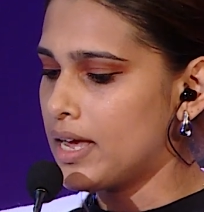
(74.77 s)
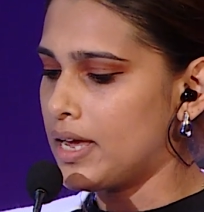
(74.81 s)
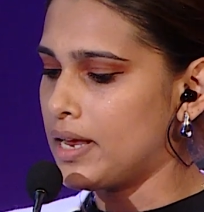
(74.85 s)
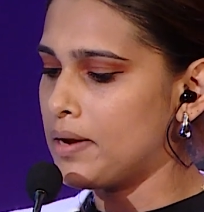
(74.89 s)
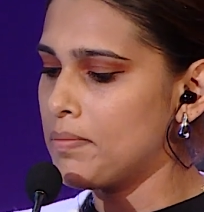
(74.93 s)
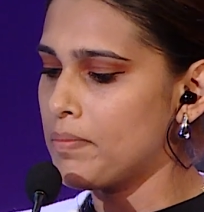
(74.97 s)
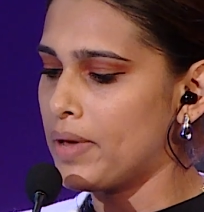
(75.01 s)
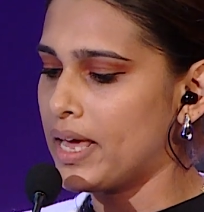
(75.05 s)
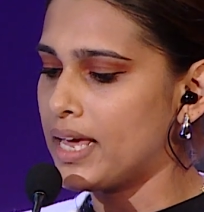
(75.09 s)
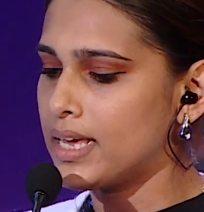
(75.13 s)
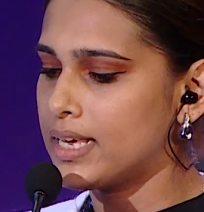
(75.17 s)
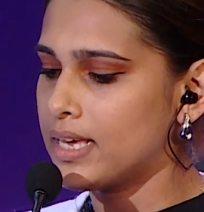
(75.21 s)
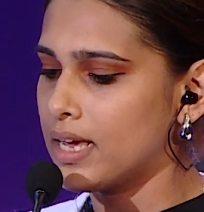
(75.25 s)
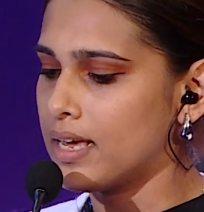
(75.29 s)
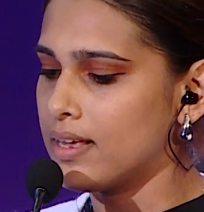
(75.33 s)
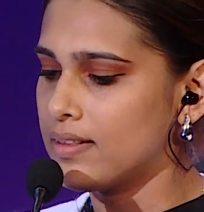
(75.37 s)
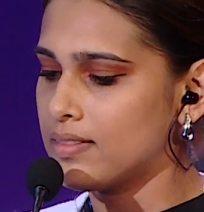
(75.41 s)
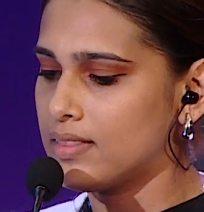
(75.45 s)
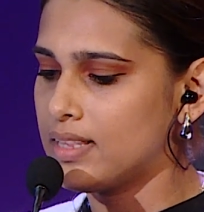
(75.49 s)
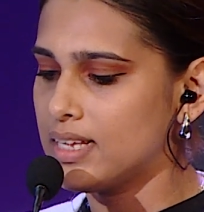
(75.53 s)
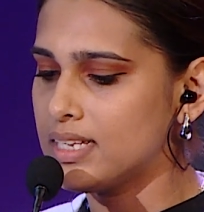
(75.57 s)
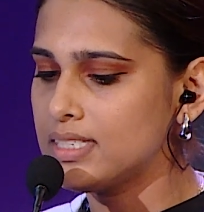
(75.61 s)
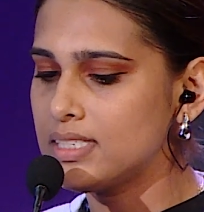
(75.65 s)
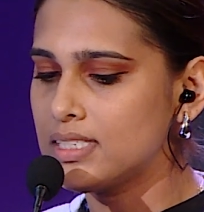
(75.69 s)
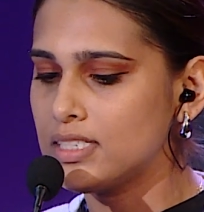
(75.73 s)
in
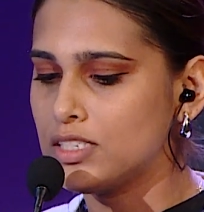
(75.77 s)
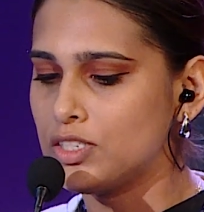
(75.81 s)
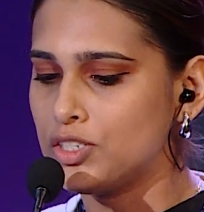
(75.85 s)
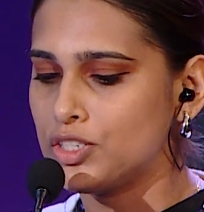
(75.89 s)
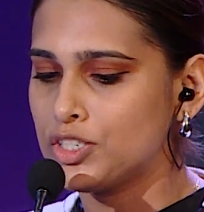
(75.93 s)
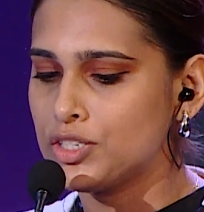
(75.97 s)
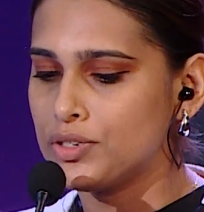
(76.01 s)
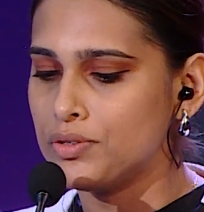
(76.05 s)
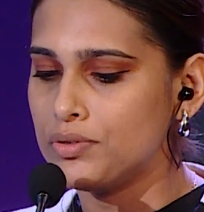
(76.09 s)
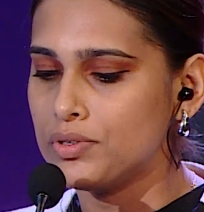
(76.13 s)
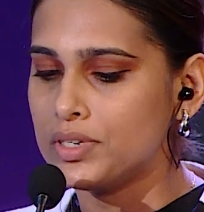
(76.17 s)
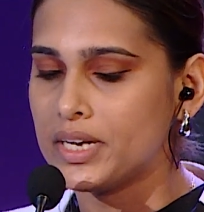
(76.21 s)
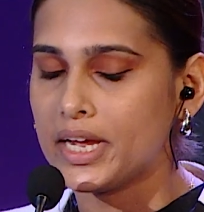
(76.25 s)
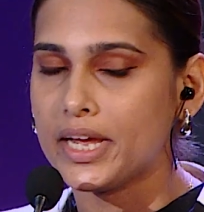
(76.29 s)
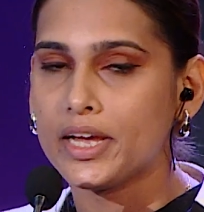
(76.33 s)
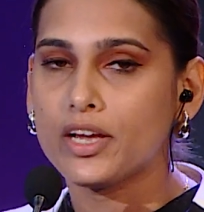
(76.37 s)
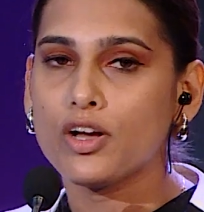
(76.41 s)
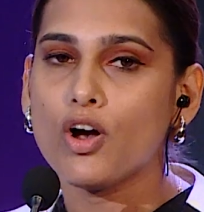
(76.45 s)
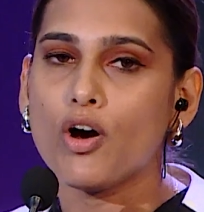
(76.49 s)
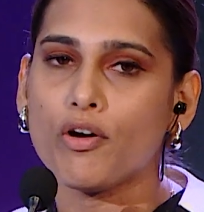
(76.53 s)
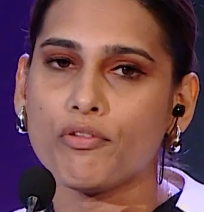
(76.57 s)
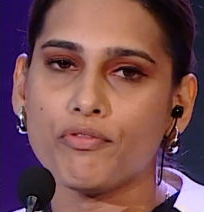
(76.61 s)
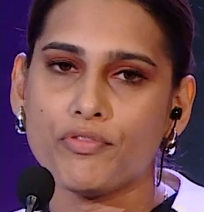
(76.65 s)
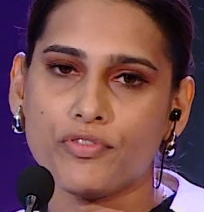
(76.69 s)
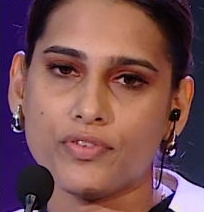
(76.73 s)
making this two-day
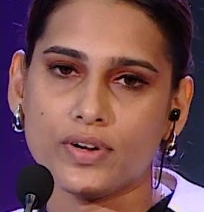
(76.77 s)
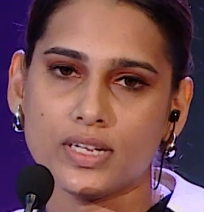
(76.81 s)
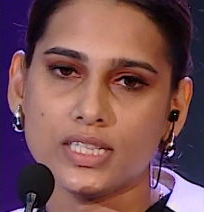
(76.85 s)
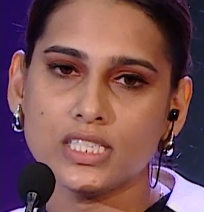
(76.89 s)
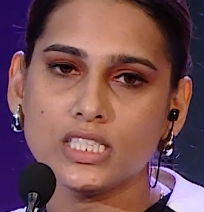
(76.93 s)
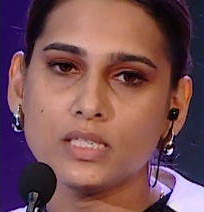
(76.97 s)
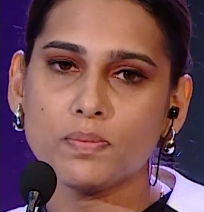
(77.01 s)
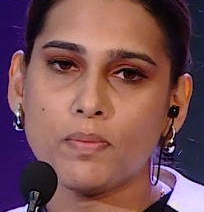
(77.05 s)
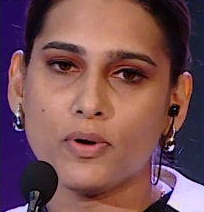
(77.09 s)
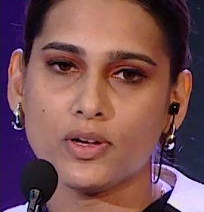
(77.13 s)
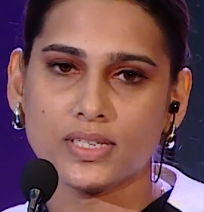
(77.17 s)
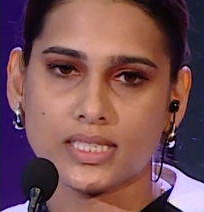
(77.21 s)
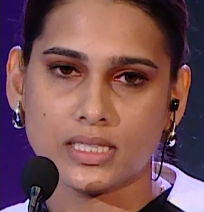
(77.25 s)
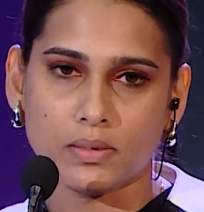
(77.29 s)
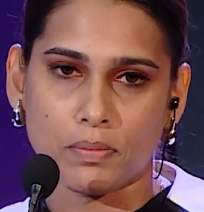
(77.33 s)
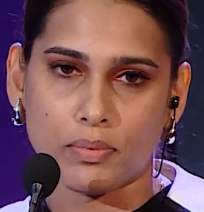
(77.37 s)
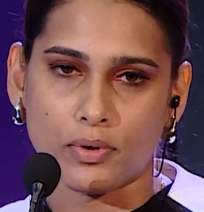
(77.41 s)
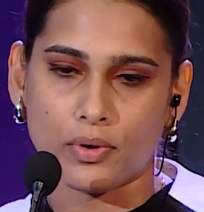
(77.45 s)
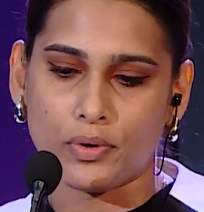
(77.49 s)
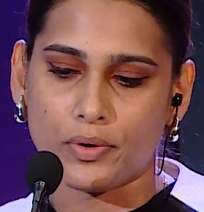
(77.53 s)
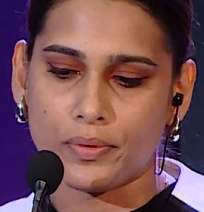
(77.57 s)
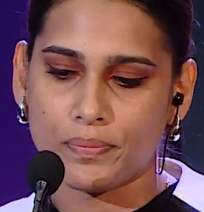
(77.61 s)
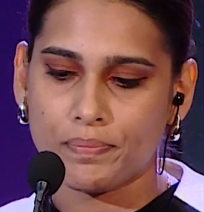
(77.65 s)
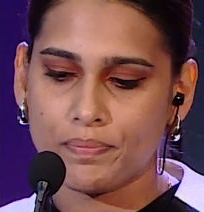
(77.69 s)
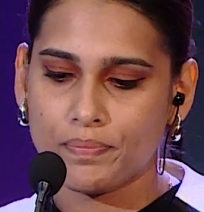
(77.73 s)
conference
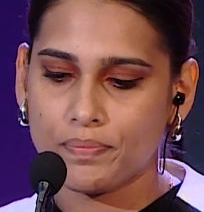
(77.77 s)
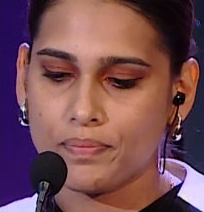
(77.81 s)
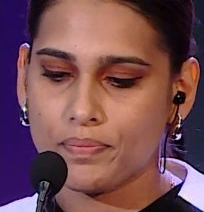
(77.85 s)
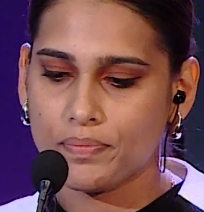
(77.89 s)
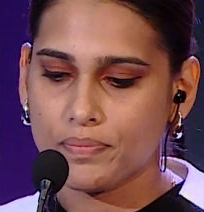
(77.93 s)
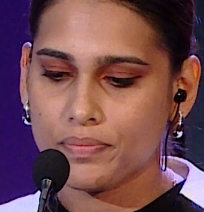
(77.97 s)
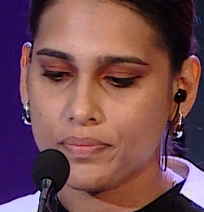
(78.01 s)
possible.